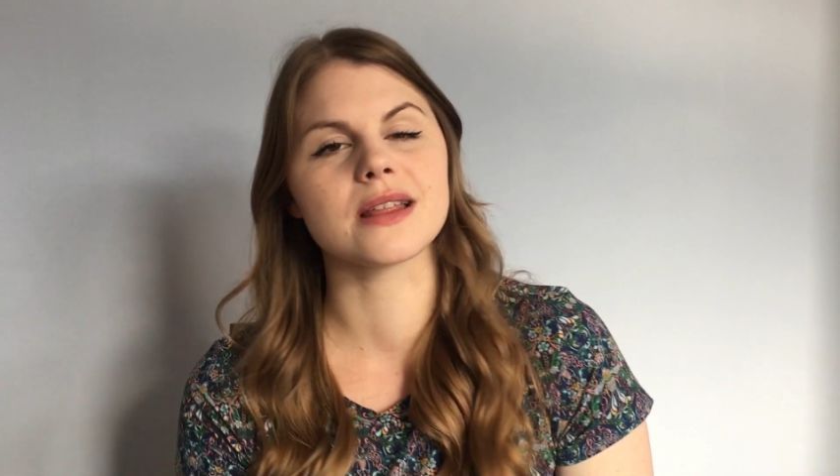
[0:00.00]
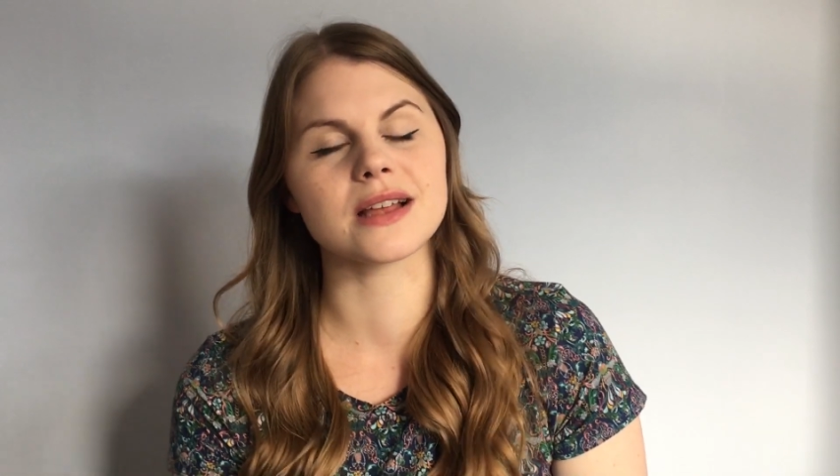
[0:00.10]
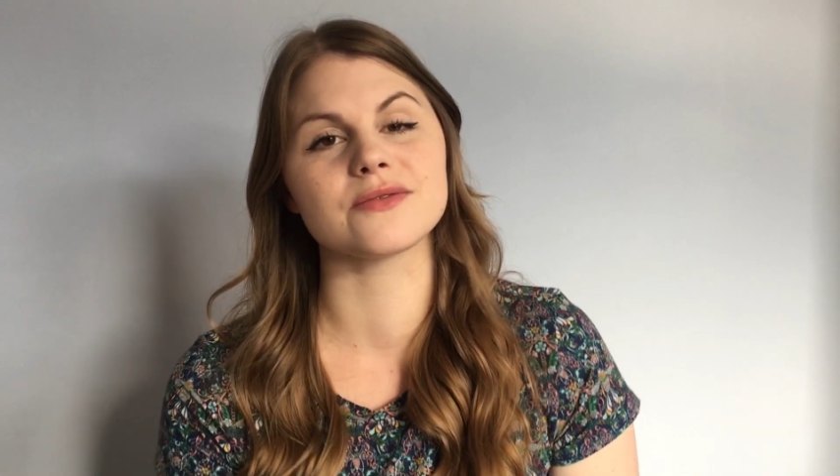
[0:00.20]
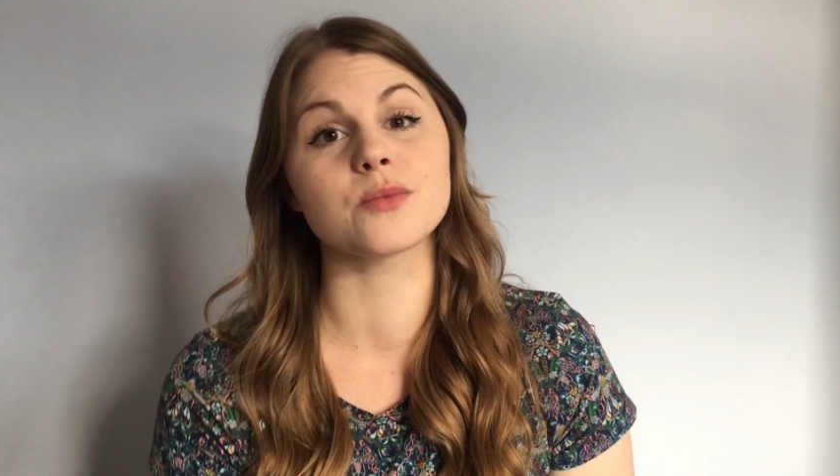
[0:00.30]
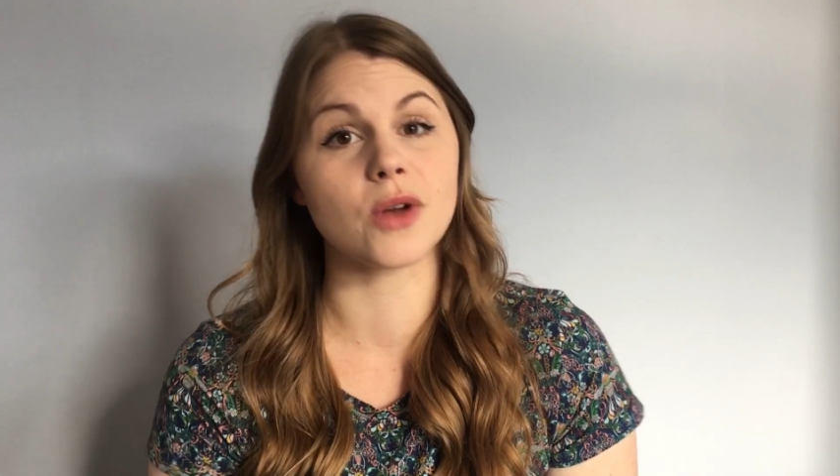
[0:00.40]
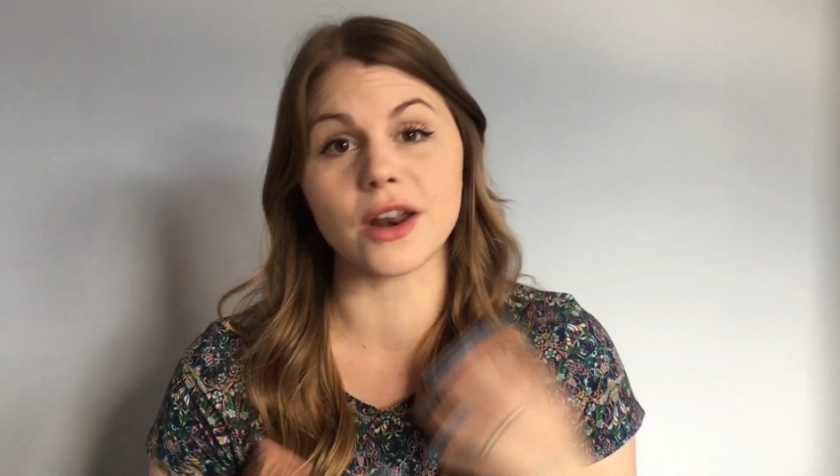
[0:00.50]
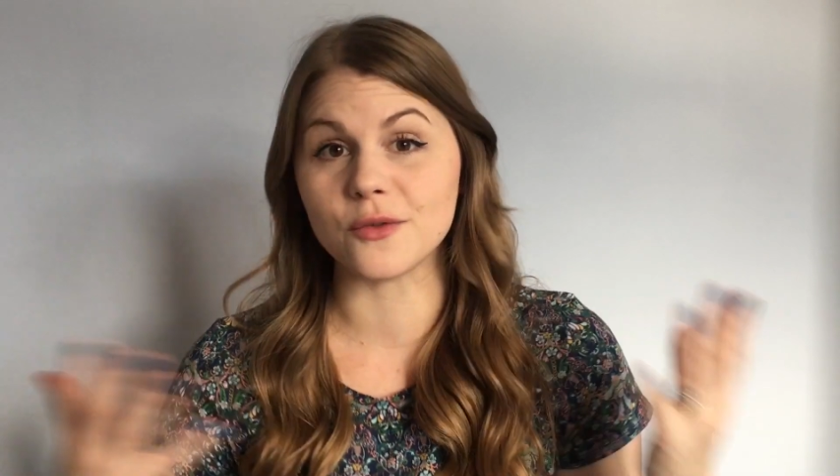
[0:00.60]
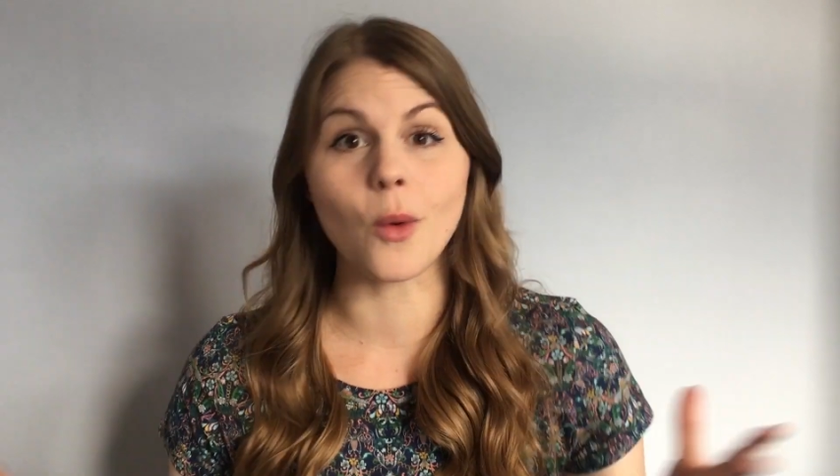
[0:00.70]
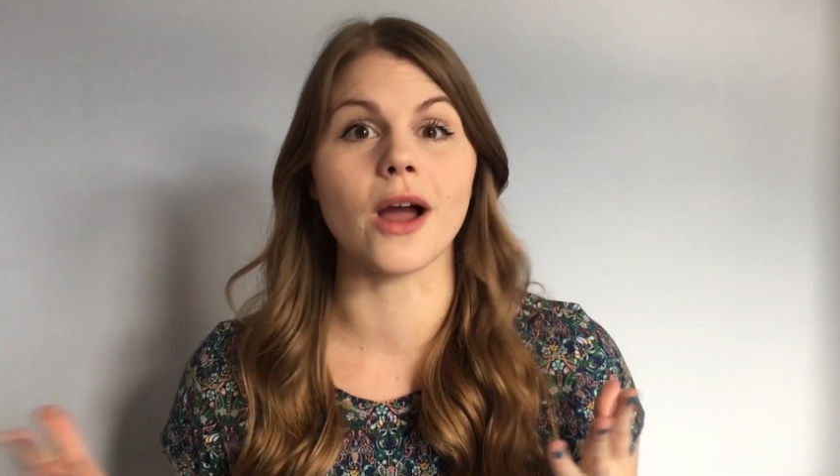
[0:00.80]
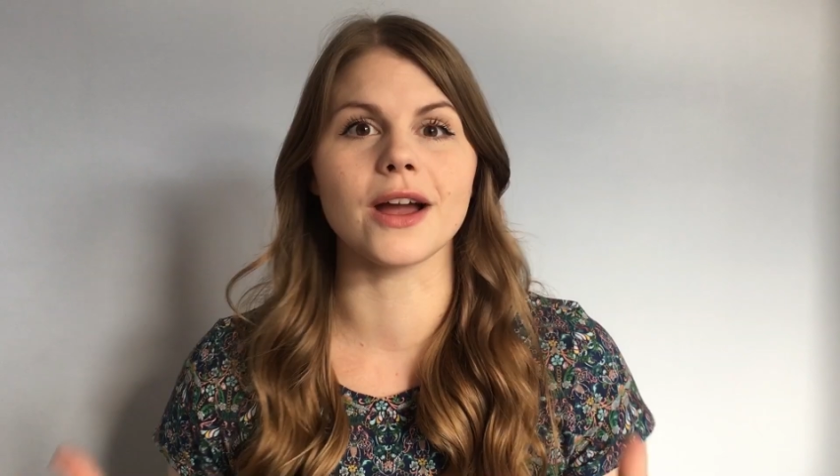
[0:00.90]
That's kind
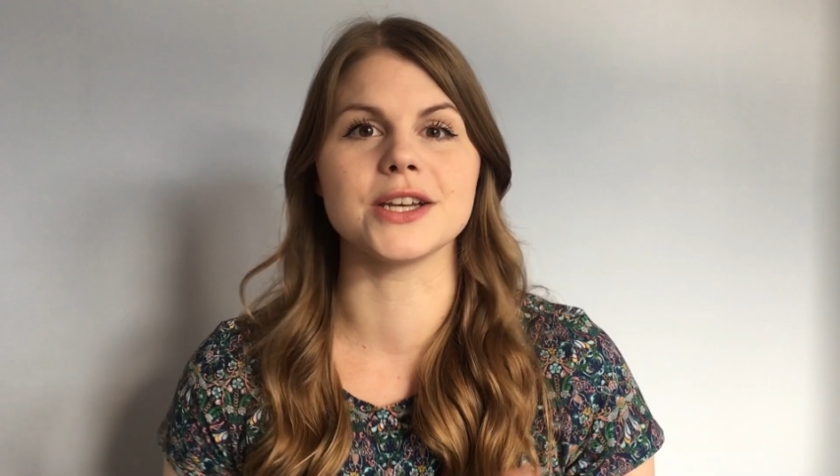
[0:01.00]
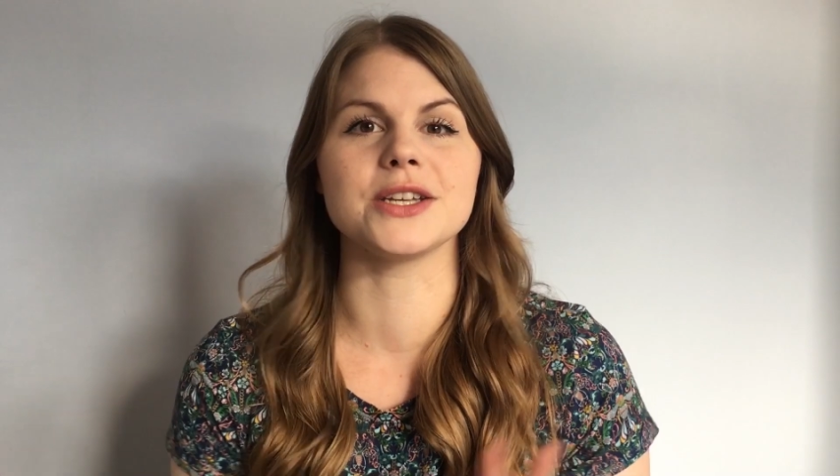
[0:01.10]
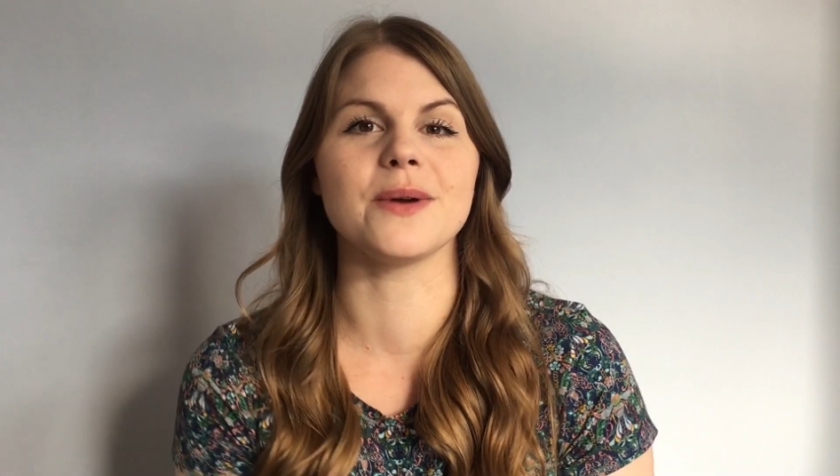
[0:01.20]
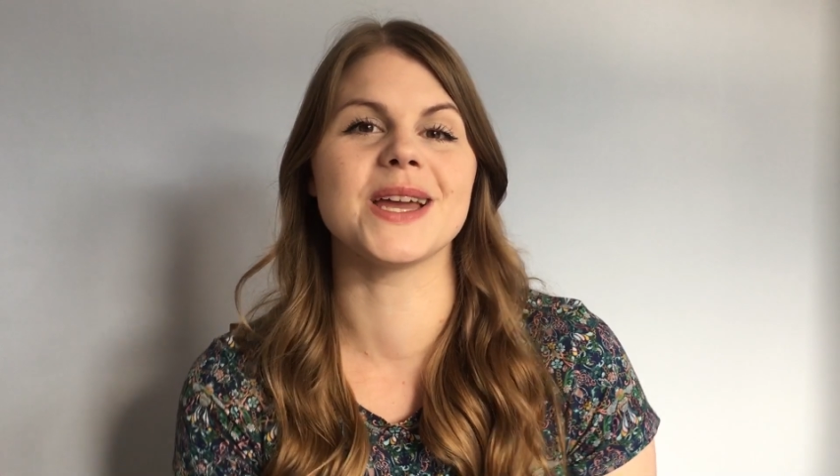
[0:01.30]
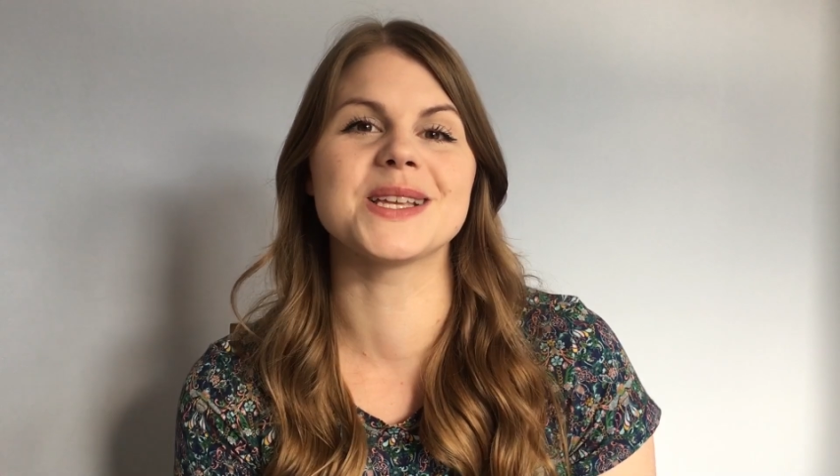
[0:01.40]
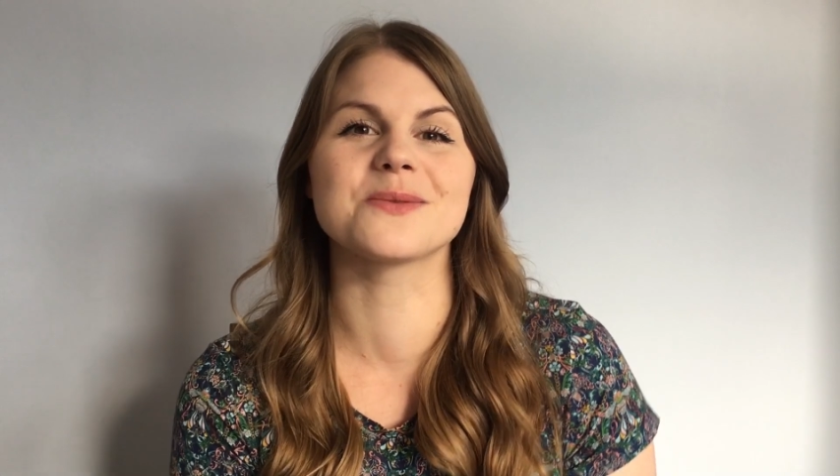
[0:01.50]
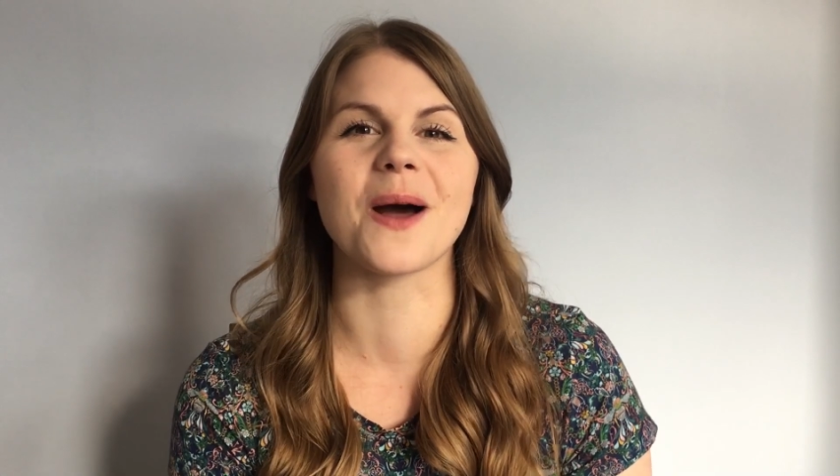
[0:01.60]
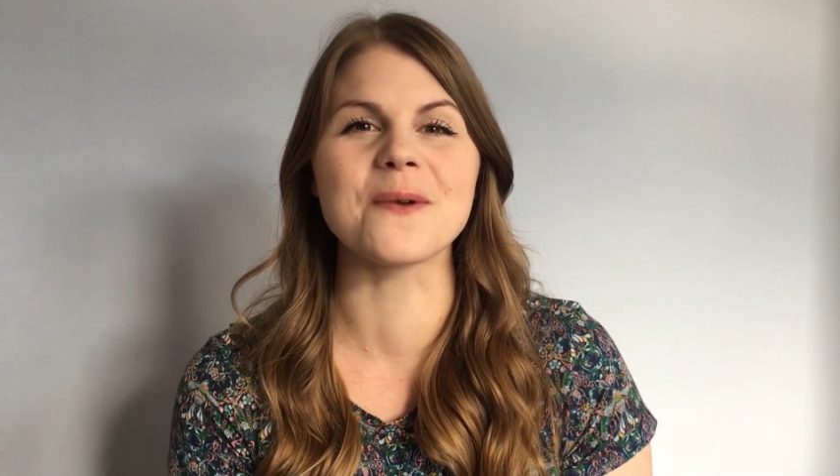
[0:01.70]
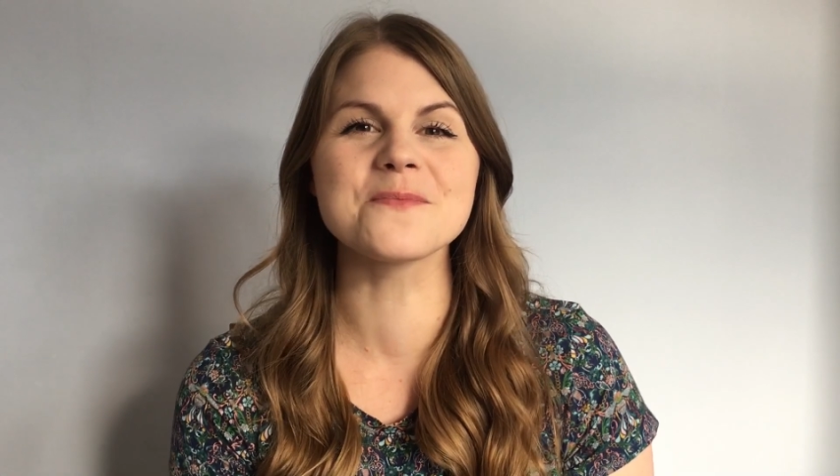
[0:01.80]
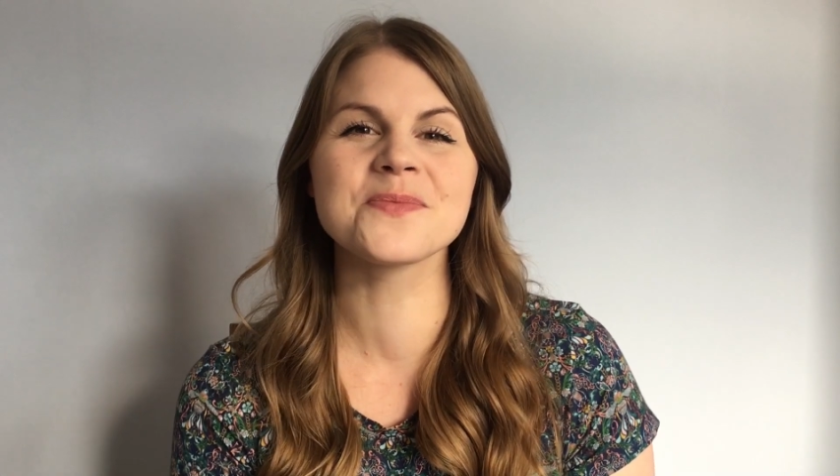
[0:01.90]
of why I do it as well.